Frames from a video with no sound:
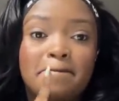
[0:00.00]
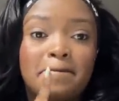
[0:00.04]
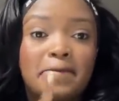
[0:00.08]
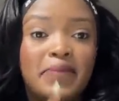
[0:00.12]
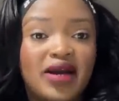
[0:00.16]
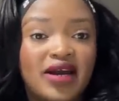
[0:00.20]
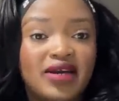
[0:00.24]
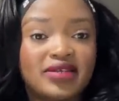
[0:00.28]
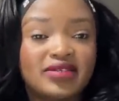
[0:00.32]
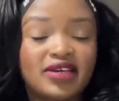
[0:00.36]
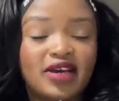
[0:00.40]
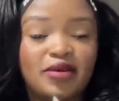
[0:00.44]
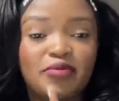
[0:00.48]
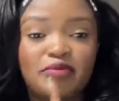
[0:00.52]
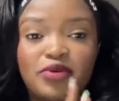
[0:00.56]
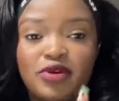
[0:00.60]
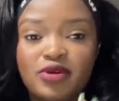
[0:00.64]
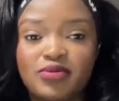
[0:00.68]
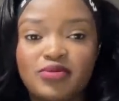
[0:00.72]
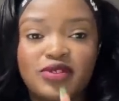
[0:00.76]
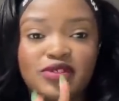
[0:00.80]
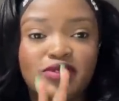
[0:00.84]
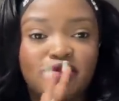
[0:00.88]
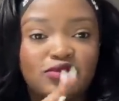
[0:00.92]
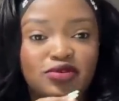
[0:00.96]
But I
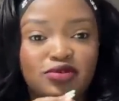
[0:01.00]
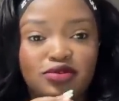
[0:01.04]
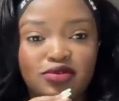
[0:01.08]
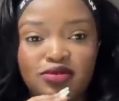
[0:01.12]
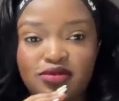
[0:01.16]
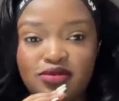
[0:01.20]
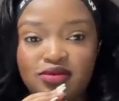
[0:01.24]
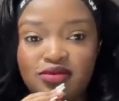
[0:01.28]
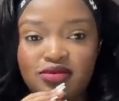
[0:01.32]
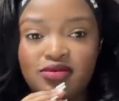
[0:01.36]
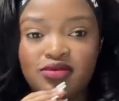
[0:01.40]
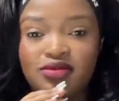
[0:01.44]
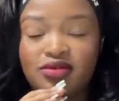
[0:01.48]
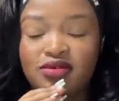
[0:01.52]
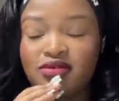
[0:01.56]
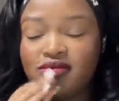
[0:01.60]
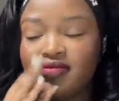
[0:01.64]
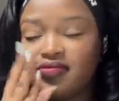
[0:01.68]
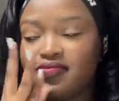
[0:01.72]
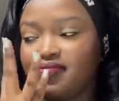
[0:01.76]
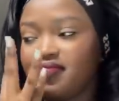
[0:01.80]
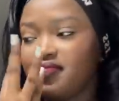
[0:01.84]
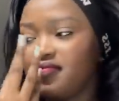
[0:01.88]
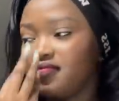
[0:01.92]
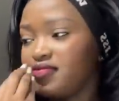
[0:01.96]
promise you,
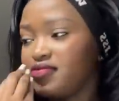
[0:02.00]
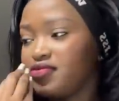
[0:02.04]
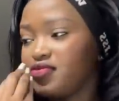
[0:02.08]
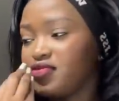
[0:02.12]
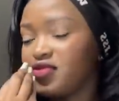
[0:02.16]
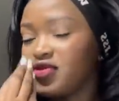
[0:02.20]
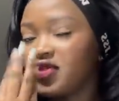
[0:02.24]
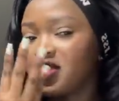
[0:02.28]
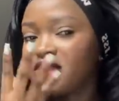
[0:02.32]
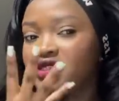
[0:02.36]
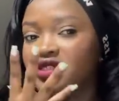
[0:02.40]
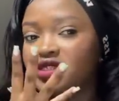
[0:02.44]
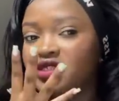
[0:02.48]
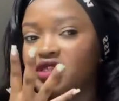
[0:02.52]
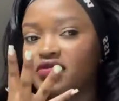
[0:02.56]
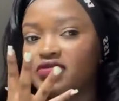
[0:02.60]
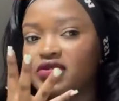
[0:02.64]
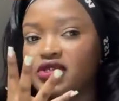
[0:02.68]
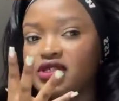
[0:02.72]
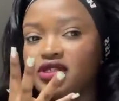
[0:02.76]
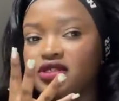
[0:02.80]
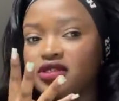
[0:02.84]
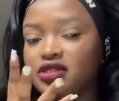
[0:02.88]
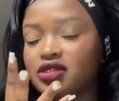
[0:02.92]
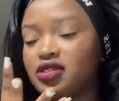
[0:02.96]

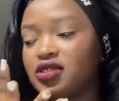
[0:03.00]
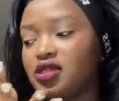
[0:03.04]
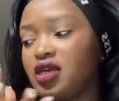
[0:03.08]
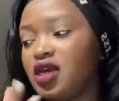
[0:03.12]
chef's kiss.